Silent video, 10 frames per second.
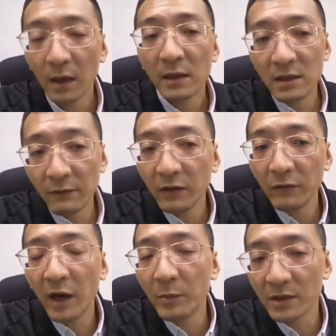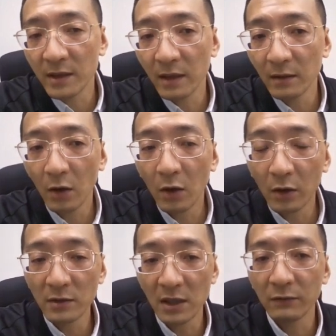75%, all
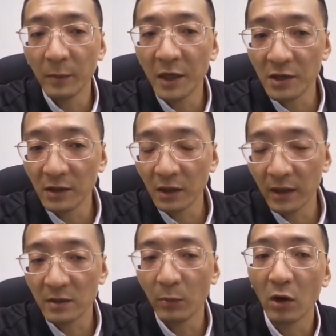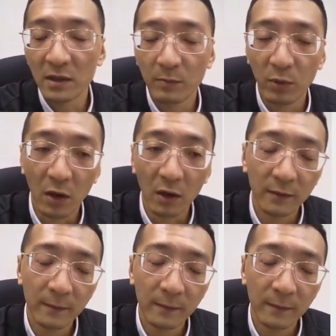those information in this box plot.